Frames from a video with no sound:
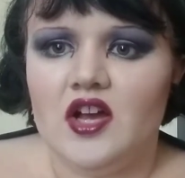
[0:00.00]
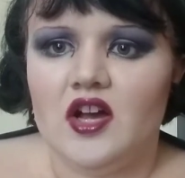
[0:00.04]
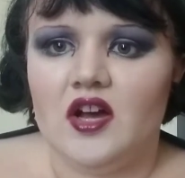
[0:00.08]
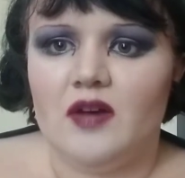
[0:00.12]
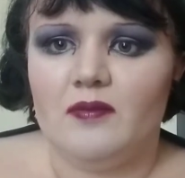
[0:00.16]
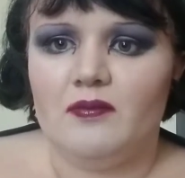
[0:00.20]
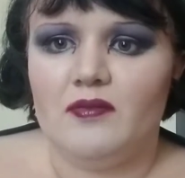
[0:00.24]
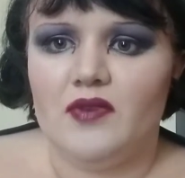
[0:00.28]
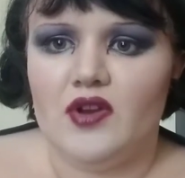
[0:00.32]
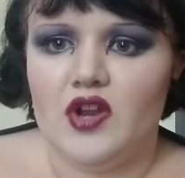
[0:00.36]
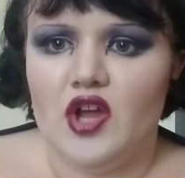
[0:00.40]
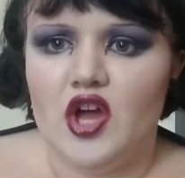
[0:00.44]

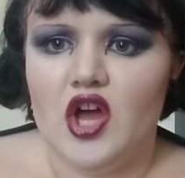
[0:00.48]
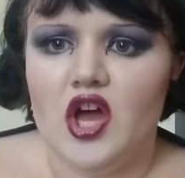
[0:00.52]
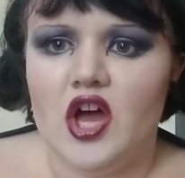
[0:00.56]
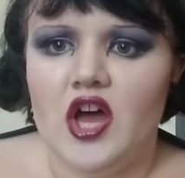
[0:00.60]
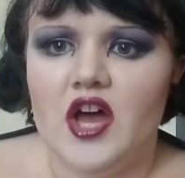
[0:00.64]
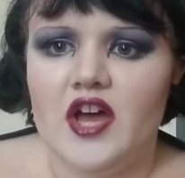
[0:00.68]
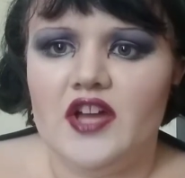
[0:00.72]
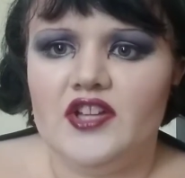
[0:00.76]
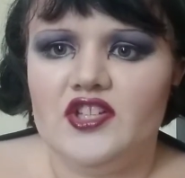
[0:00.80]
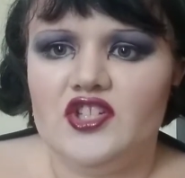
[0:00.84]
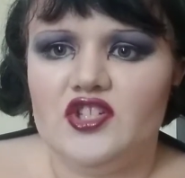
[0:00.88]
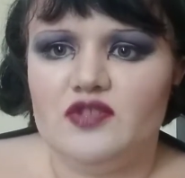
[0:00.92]
I'm
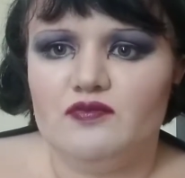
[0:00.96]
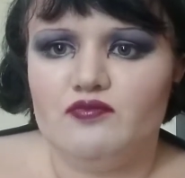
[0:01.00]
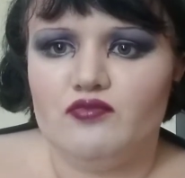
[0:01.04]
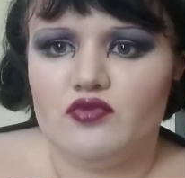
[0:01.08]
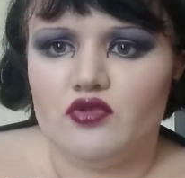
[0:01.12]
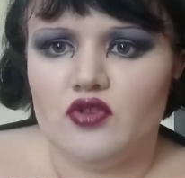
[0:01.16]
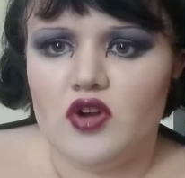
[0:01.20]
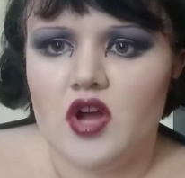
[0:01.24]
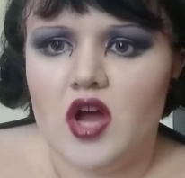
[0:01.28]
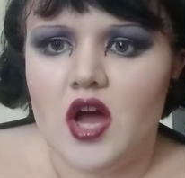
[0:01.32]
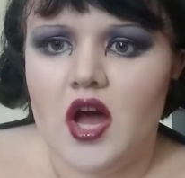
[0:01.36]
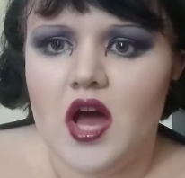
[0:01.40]
not your
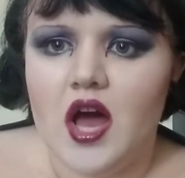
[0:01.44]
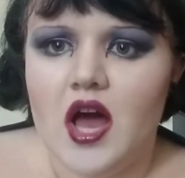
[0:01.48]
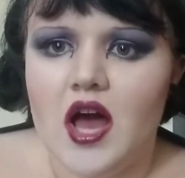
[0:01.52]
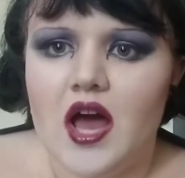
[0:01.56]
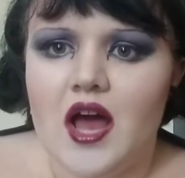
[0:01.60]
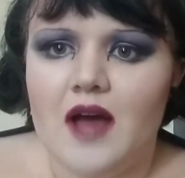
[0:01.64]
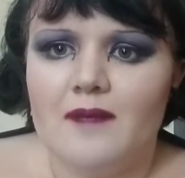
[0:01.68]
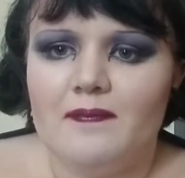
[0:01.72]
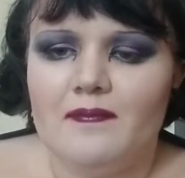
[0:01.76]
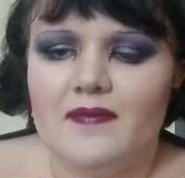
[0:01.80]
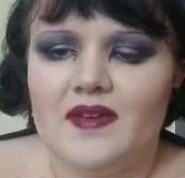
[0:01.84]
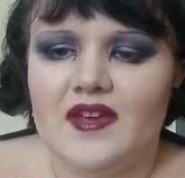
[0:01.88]

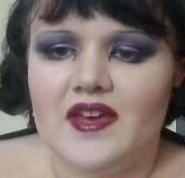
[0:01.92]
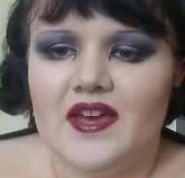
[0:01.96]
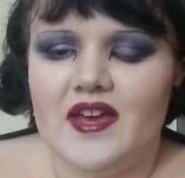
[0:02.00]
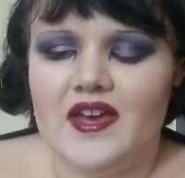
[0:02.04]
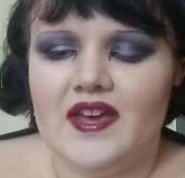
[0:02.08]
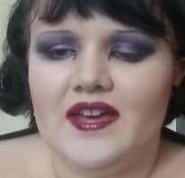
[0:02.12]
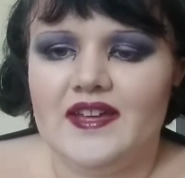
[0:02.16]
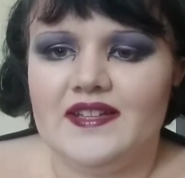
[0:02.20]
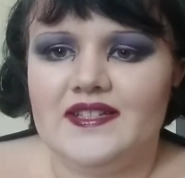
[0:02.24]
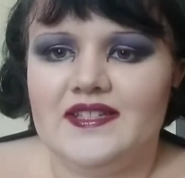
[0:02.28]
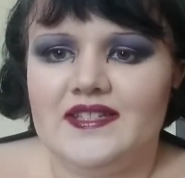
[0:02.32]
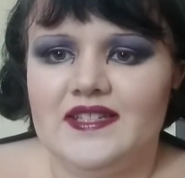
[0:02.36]

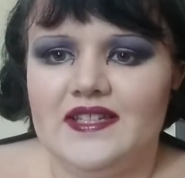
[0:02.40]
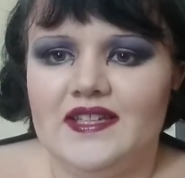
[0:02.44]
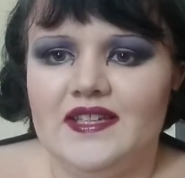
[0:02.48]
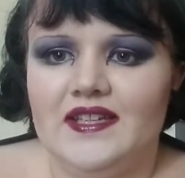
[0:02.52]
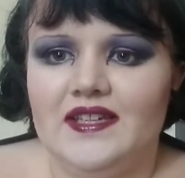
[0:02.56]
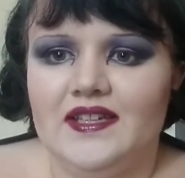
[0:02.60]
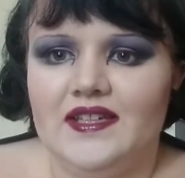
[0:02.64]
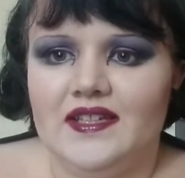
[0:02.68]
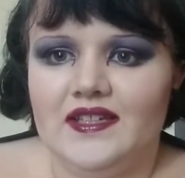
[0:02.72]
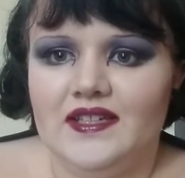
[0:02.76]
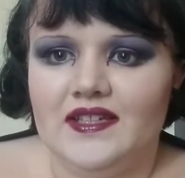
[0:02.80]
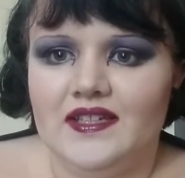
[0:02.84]

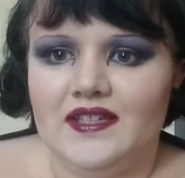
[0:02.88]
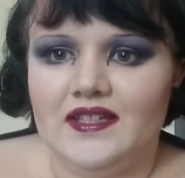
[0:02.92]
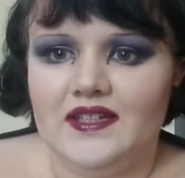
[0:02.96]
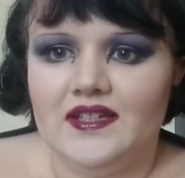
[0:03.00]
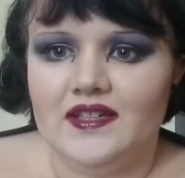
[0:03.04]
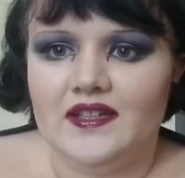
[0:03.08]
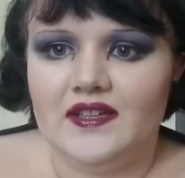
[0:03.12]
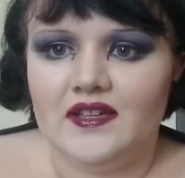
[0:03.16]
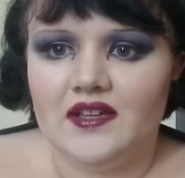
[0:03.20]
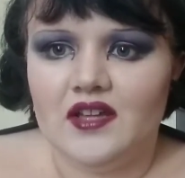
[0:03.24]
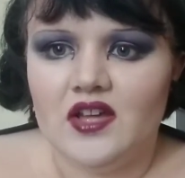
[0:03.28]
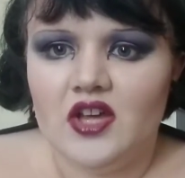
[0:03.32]

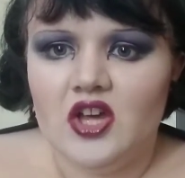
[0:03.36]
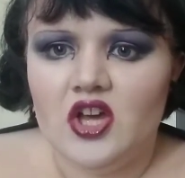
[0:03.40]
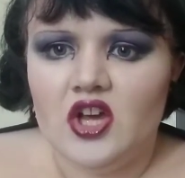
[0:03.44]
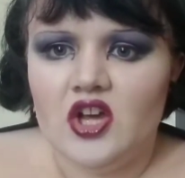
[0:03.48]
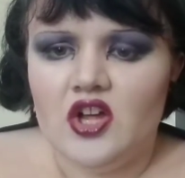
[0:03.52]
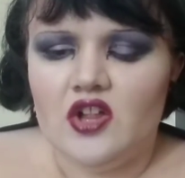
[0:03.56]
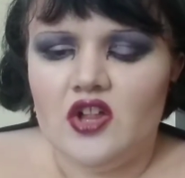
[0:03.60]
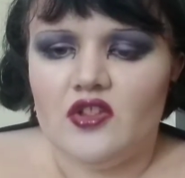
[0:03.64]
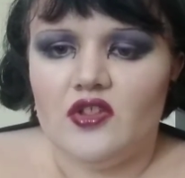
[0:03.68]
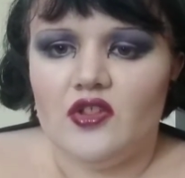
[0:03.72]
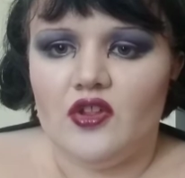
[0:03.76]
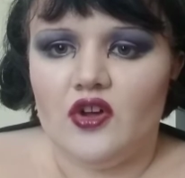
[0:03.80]
property,
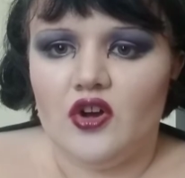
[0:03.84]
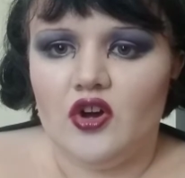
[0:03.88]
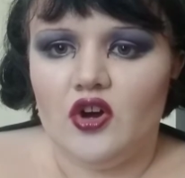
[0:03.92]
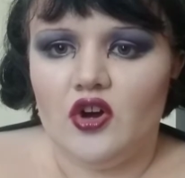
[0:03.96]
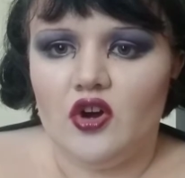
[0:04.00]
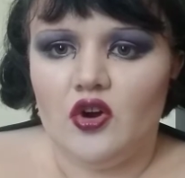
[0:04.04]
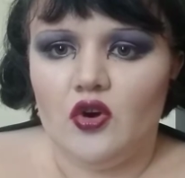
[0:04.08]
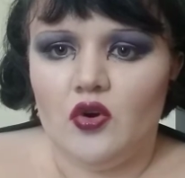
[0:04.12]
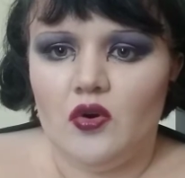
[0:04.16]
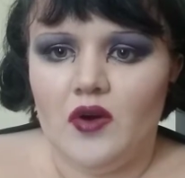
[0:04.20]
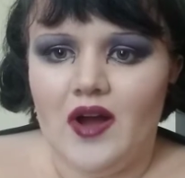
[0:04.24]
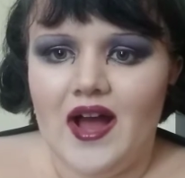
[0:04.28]

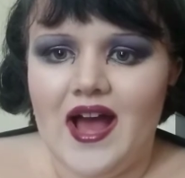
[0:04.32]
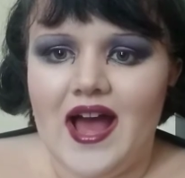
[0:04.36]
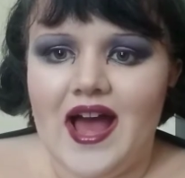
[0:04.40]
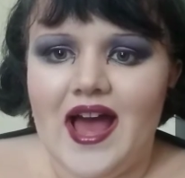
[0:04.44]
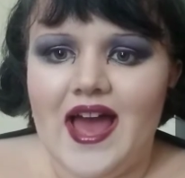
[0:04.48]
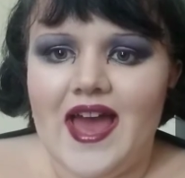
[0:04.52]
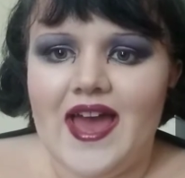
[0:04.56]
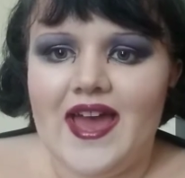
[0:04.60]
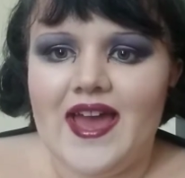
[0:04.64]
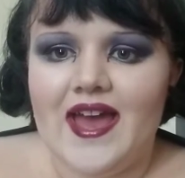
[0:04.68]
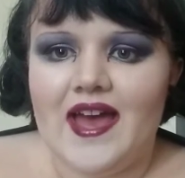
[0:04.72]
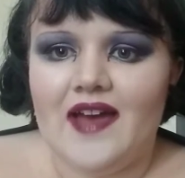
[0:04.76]
though
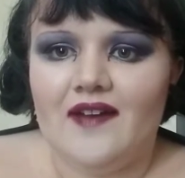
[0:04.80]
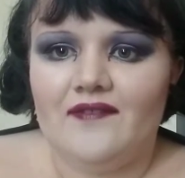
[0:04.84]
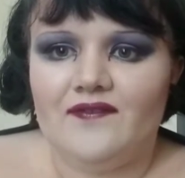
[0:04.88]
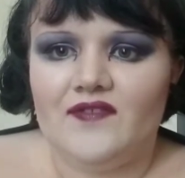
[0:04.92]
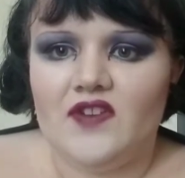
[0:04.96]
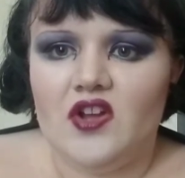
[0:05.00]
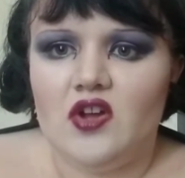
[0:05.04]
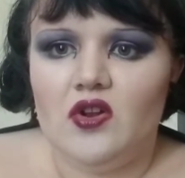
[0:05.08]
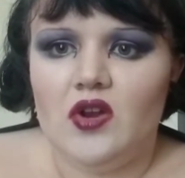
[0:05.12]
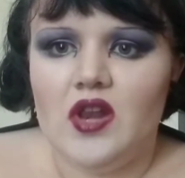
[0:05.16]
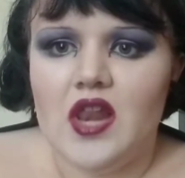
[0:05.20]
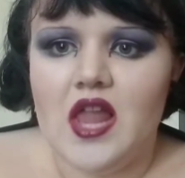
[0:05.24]
I have
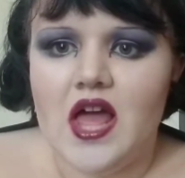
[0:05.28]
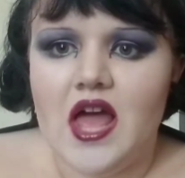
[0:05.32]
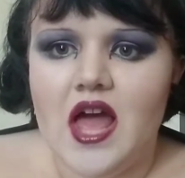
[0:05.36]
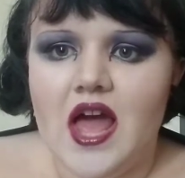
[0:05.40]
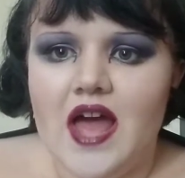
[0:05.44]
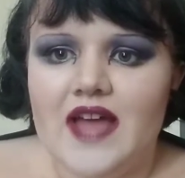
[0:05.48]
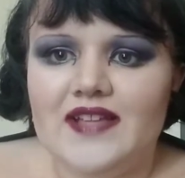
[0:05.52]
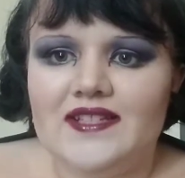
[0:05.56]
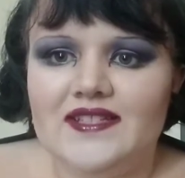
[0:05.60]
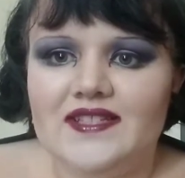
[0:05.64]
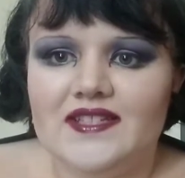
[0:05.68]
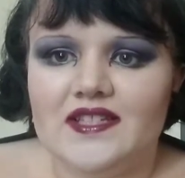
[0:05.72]
no
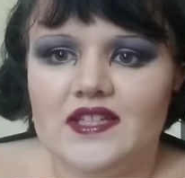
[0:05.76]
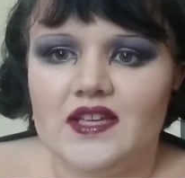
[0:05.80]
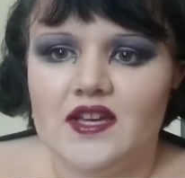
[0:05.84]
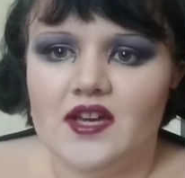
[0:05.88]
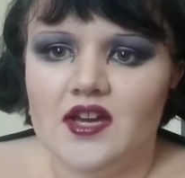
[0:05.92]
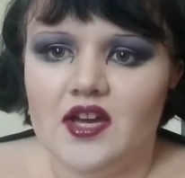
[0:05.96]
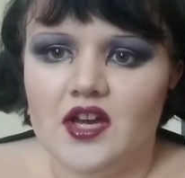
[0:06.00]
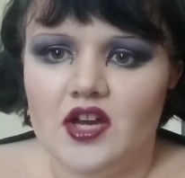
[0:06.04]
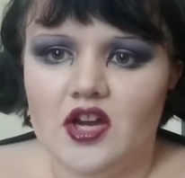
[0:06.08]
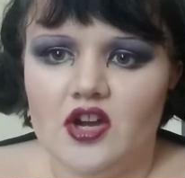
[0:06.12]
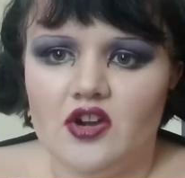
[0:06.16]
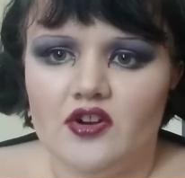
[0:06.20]

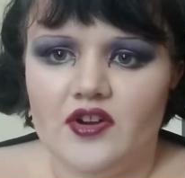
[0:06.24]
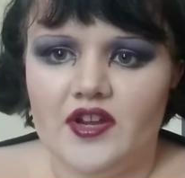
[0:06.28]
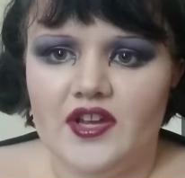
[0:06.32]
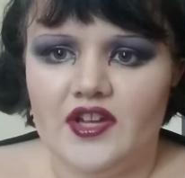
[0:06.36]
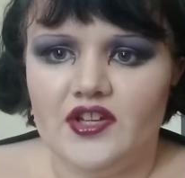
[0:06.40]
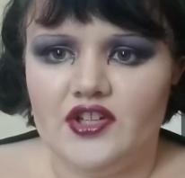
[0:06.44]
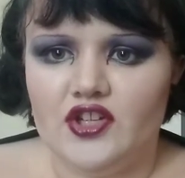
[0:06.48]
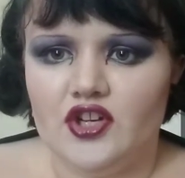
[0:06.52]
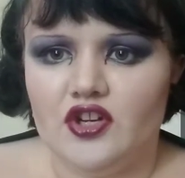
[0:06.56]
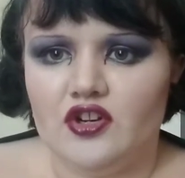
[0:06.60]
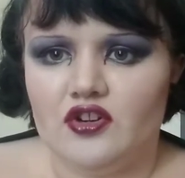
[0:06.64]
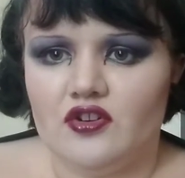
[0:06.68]
luster
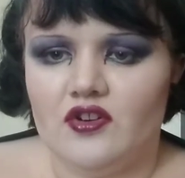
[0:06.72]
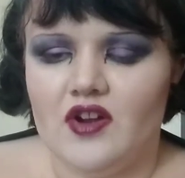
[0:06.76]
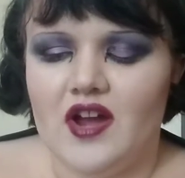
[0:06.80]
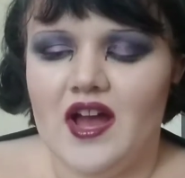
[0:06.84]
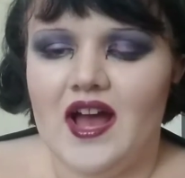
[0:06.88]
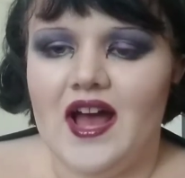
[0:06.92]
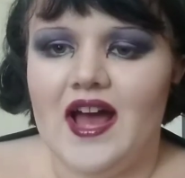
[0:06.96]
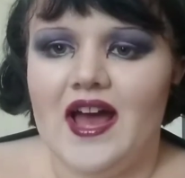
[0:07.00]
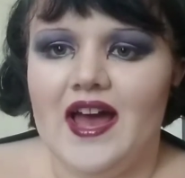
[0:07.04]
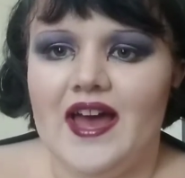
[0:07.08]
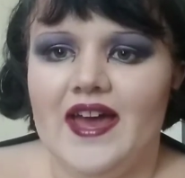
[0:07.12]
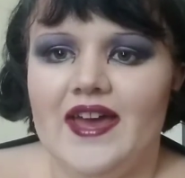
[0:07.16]
in your
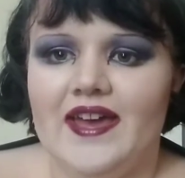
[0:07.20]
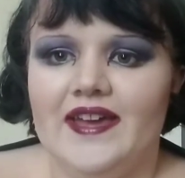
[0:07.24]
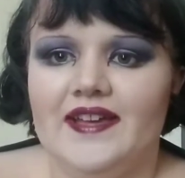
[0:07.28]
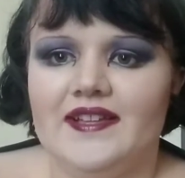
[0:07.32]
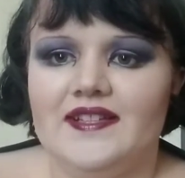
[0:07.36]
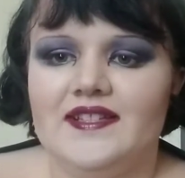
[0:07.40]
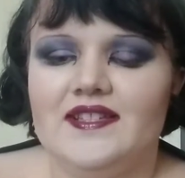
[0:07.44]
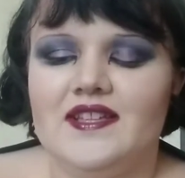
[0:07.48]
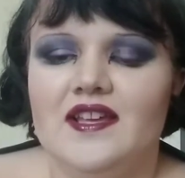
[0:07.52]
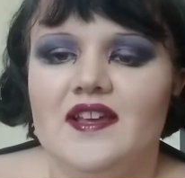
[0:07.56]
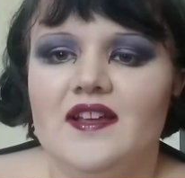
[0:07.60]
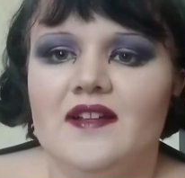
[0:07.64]

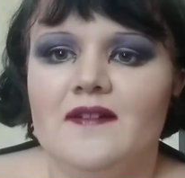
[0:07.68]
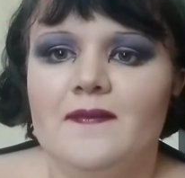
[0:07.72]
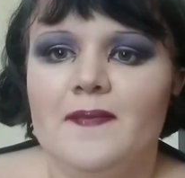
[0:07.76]
eyes